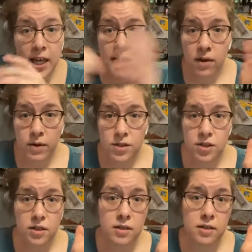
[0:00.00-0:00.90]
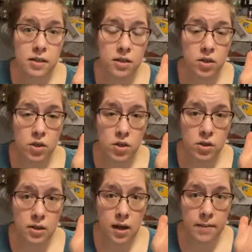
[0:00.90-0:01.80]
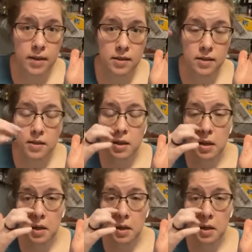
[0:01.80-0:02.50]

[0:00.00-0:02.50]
Any questions, concerns, comments?